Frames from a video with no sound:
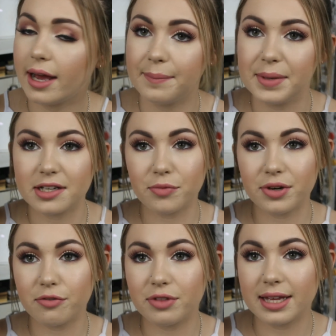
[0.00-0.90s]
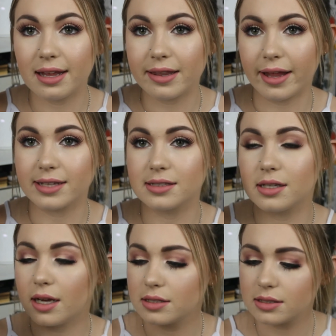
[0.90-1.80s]
I picked up one of the Luster
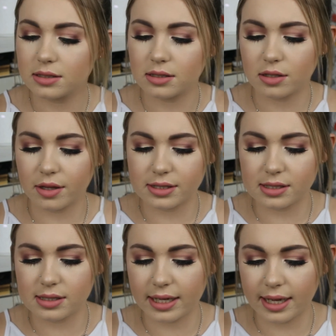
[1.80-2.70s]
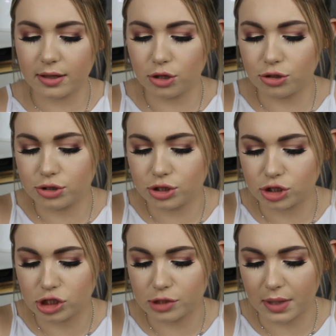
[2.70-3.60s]
Dusts. So this is like a loose
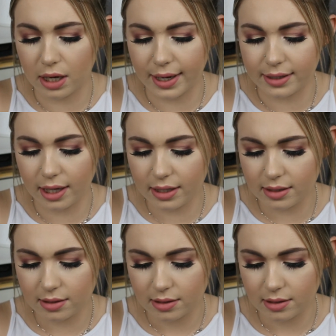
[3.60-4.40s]
shimmer highlight.